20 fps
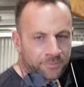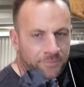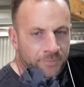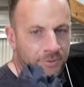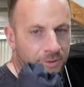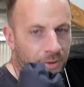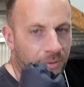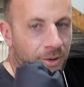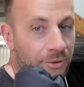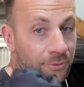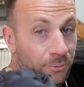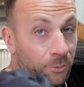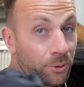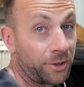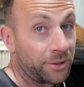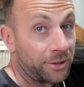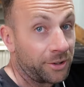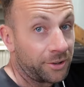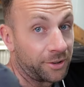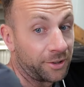That's why
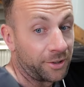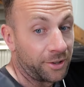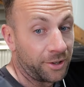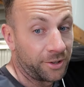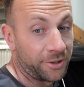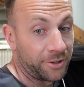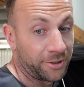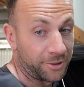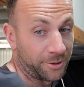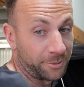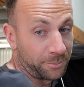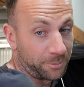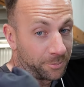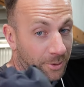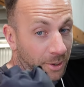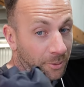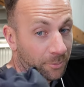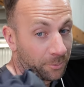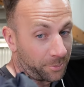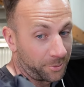you need the
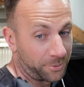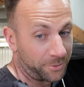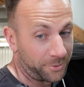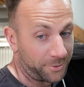pump.